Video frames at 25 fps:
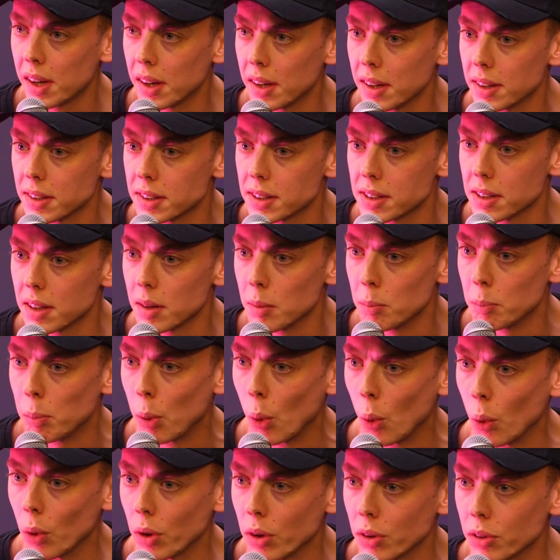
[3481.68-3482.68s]
is
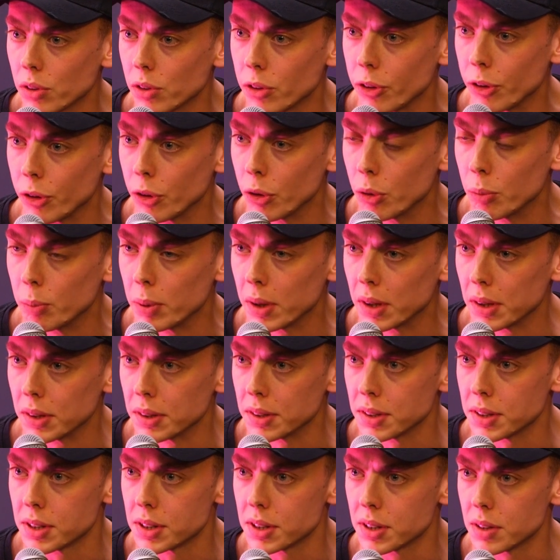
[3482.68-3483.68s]
important too,
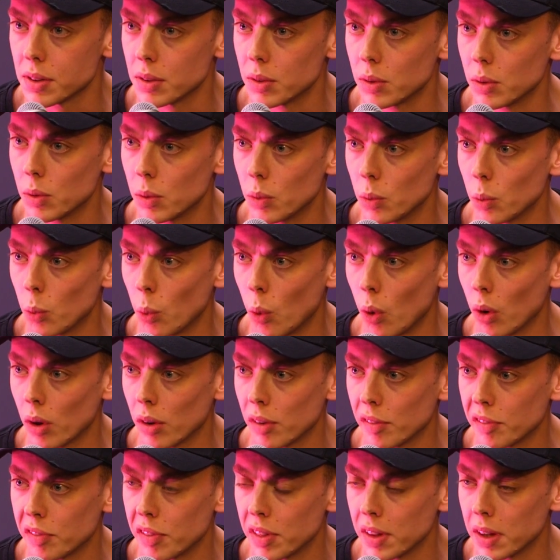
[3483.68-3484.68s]
because one
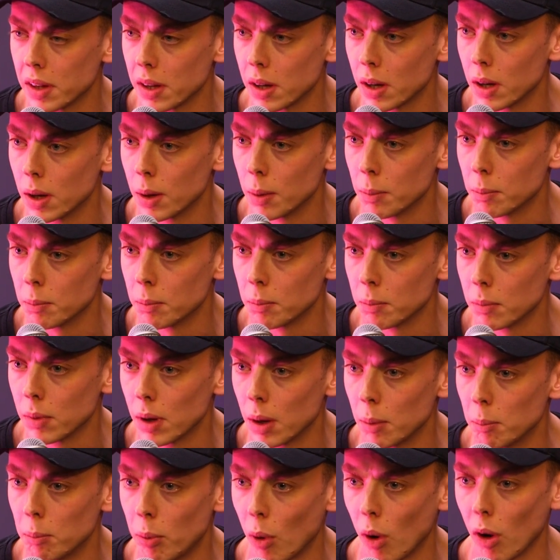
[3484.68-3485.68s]
of the
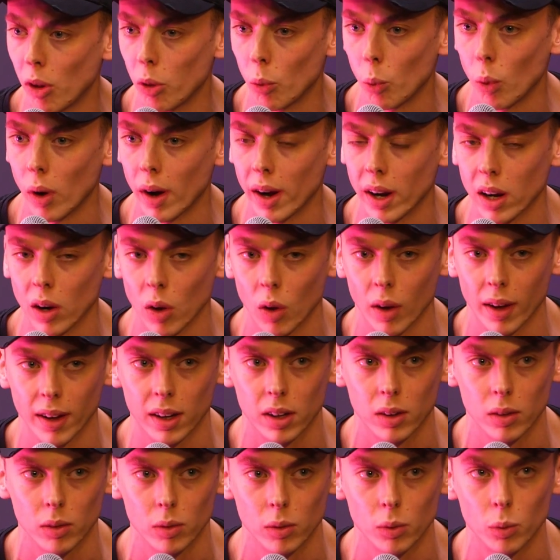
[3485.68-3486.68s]
and by the way,
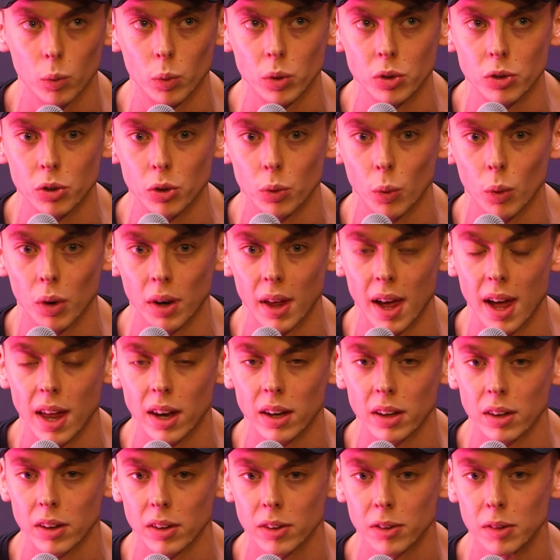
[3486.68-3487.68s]
like, we do want to
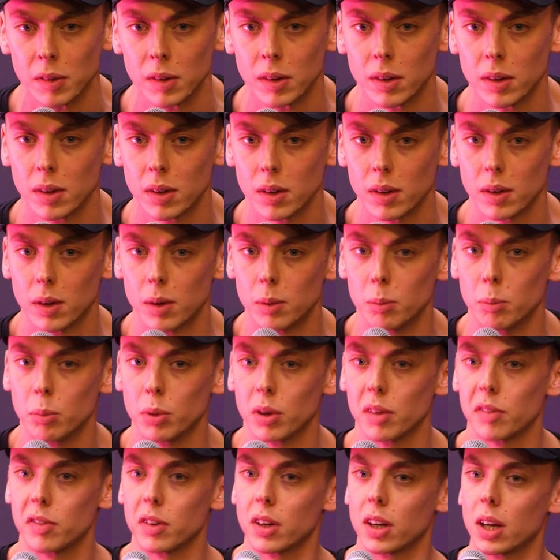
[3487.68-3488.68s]
end,
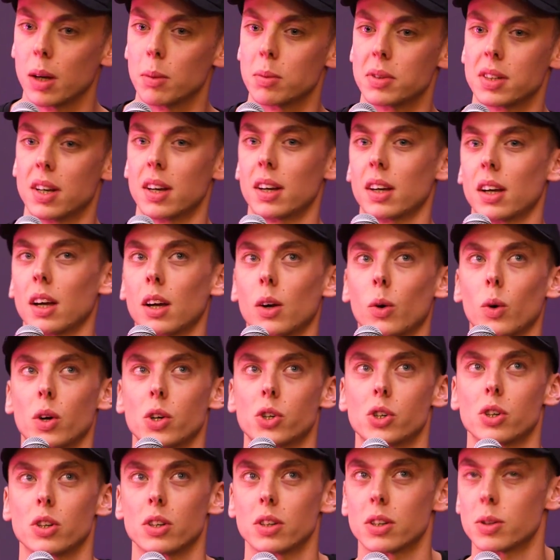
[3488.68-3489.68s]
but if you keep sending in
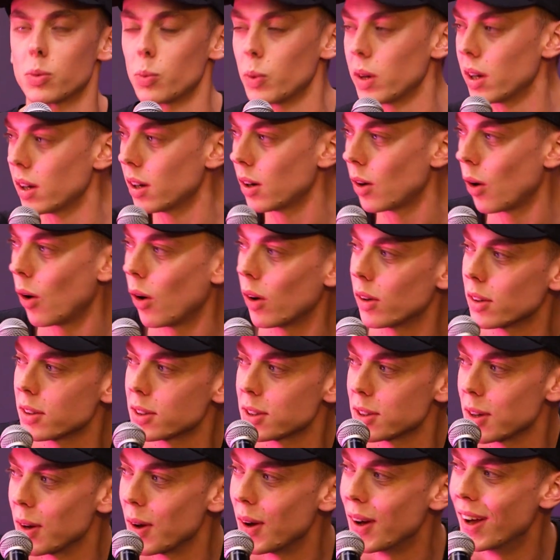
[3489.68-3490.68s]
questions, we can't. So